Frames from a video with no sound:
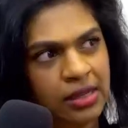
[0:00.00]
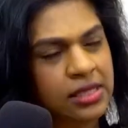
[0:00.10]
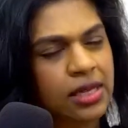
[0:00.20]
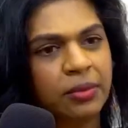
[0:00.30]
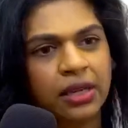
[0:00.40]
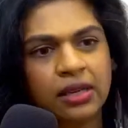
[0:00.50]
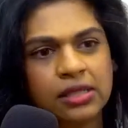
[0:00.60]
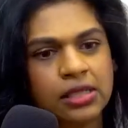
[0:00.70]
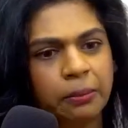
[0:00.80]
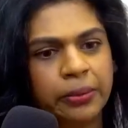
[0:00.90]
Something as
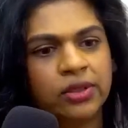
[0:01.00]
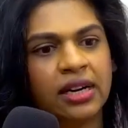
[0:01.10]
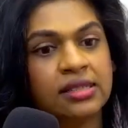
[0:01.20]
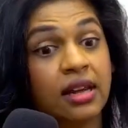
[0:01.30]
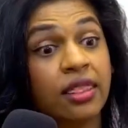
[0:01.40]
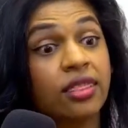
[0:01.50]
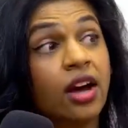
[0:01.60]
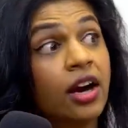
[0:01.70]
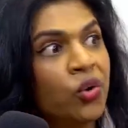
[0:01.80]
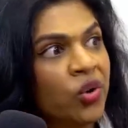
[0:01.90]
simple as a
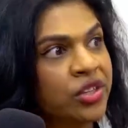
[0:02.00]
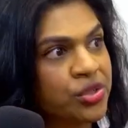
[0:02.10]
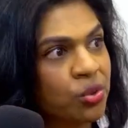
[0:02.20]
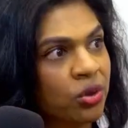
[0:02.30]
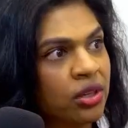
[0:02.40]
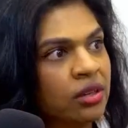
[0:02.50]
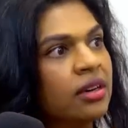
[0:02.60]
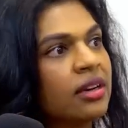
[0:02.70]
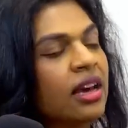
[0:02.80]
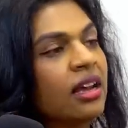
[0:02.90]
thyroid disorder
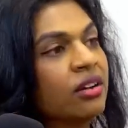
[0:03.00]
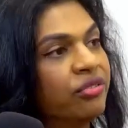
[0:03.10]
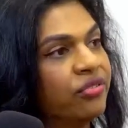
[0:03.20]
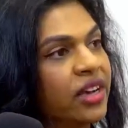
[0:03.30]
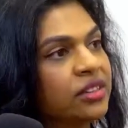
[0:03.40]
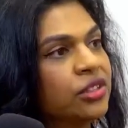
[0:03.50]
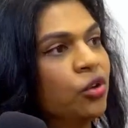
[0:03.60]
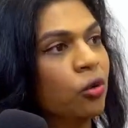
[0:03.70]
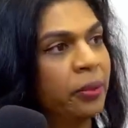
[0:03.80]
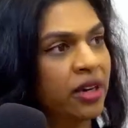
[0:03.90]
can affect
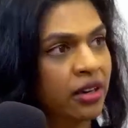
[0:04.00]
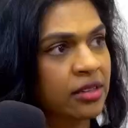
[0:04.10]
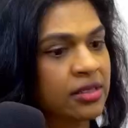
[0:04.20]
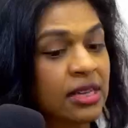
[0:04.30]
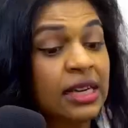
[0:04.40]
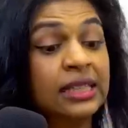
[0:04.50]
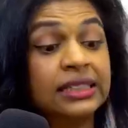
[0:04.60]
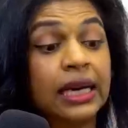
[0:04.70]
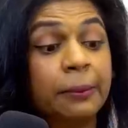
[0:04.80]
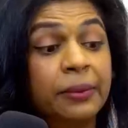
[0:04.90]
your periods.
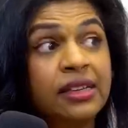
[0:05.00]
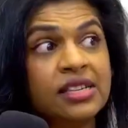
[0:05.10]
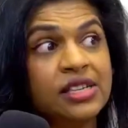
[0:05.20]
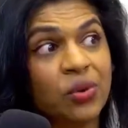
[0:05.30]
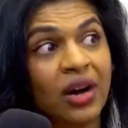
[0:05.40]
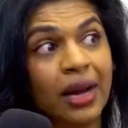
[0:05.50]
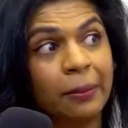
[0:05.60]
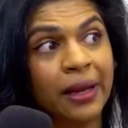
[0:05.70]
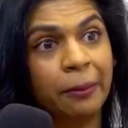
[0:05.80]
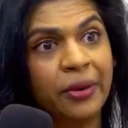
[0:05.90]
Diabetes or high
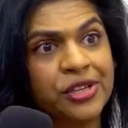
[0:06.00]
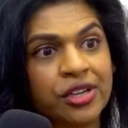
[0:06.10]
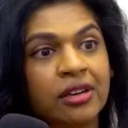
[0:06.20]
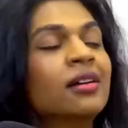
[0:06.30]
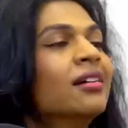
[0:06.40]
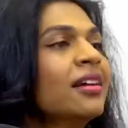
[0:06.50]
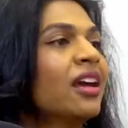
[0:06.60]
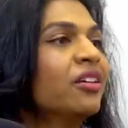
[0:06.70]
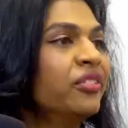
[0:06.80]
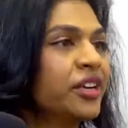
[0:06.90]
blood pressure
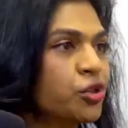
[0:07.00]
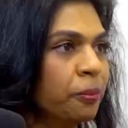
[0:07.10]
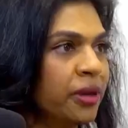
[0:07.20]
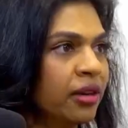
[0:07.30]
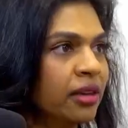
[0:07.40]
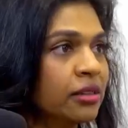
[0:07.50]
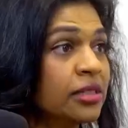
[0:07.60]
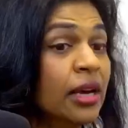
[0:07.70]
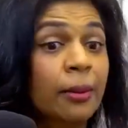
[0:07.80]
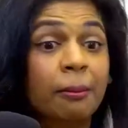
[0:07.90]
can affect your periods.
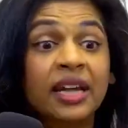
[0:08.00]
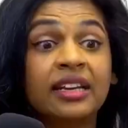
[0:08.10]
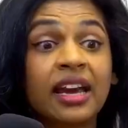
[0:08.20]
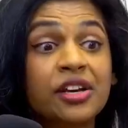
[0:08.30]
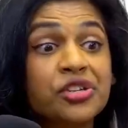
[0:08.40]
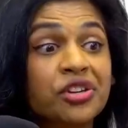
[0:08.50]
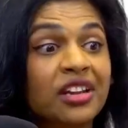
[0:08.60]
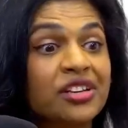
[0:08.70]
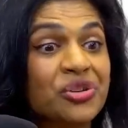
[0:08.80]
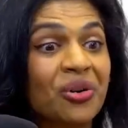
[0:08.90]
Medication
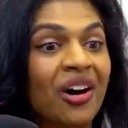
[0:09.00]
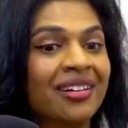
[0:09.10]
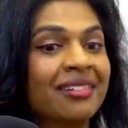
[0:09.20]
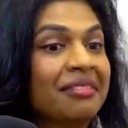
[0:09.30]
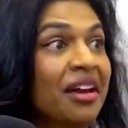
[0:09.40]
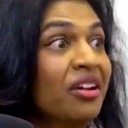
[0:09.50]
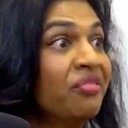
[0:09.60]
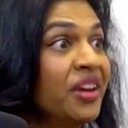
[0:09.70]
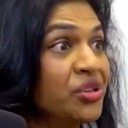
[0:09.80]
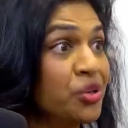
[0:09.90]
that you're on can
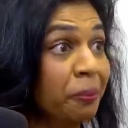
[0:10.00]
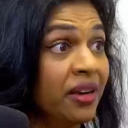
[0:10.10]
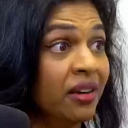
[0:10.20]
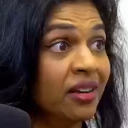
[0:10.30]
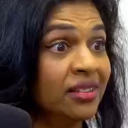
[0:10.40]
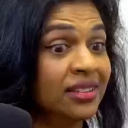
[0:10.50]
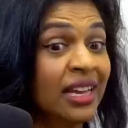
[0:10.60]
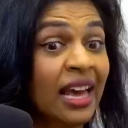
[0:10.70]
affect your periods.